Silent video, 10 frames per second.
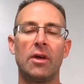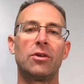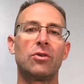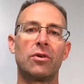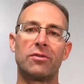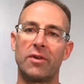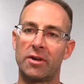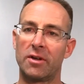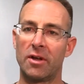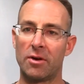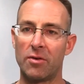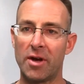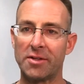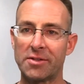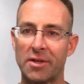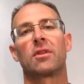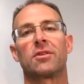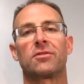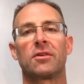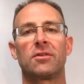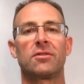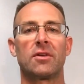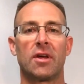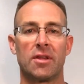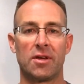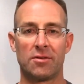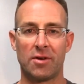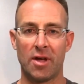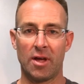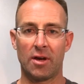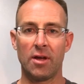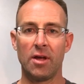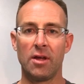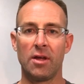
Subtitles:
to effect an arrest. The citizen, on the other hand,